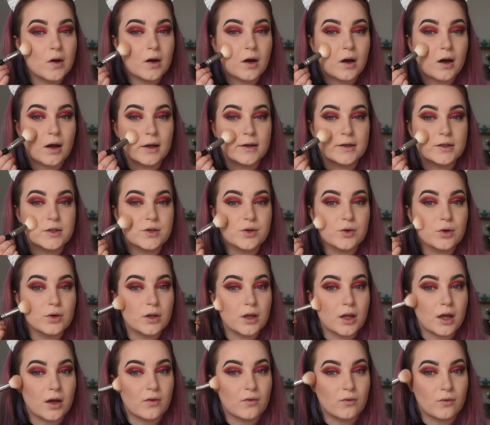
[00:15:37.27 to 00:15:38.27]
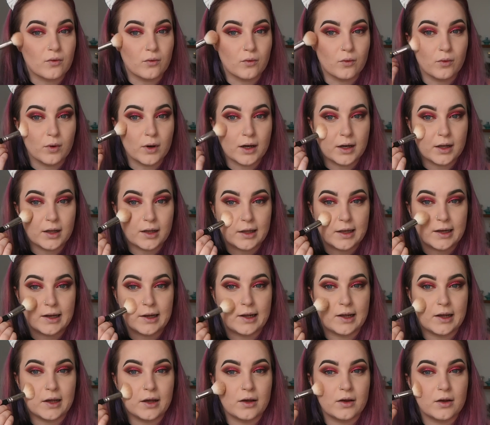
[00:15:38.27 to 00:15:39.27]
I do love
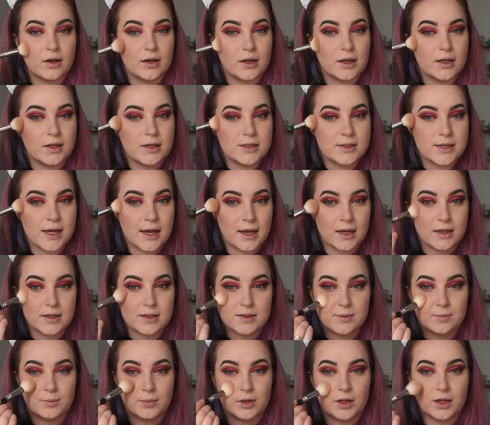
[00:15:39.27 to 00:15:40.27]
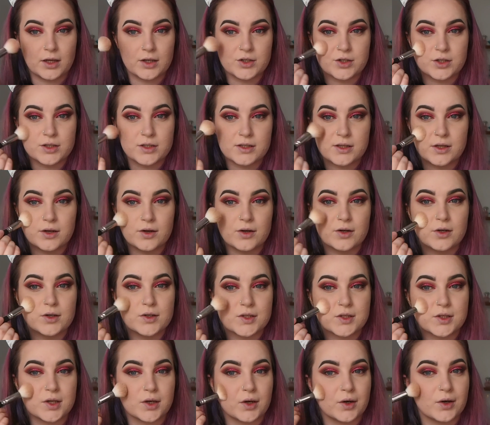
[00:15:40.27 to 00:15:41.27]
really intense blushes though,
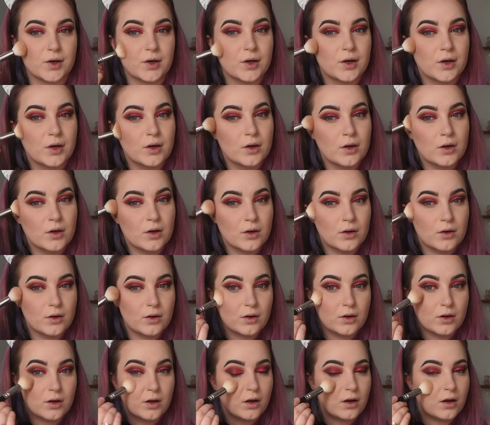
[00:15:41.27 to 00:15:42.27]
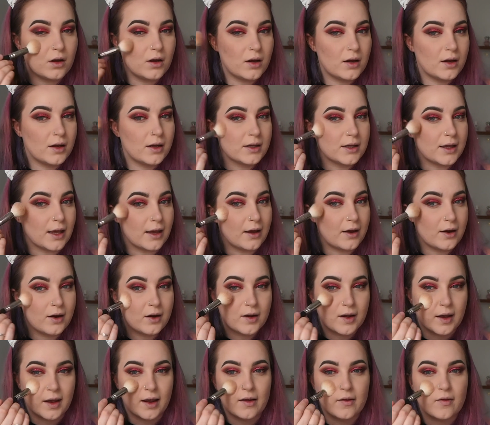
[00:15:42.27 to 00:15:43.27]
so oh yeah,
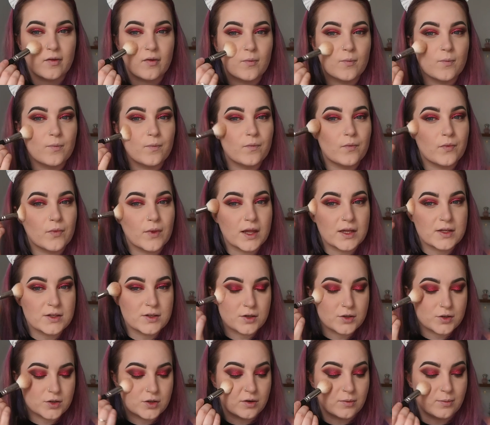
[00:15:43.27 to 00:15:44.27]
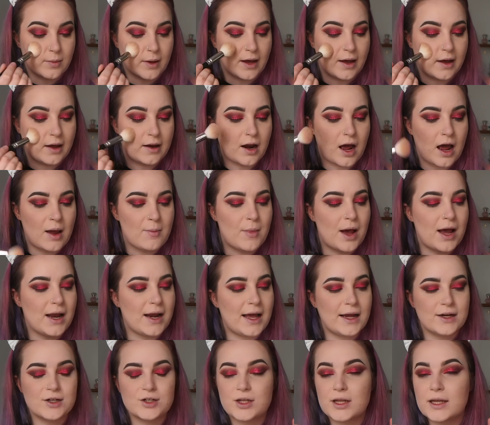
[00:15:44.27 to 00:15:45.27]
okay, that's not too bad. I might
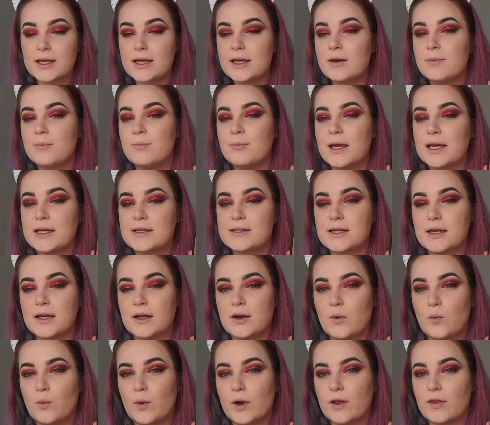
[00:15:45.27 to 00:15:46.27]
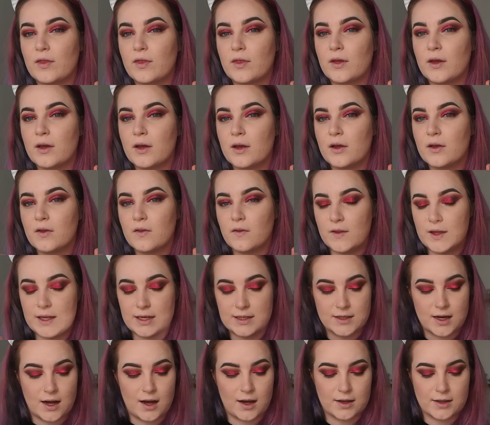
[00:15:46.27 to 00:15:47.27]
actually mix it with the
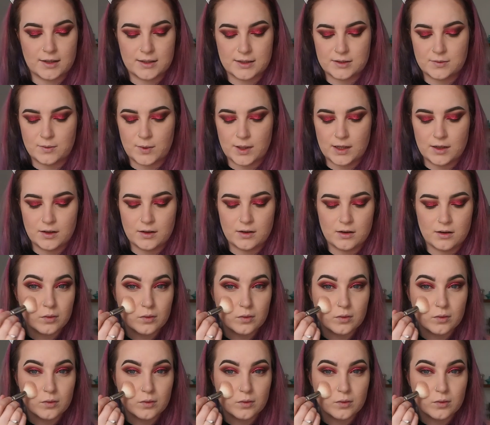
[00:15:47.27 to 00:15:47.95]
darkest one,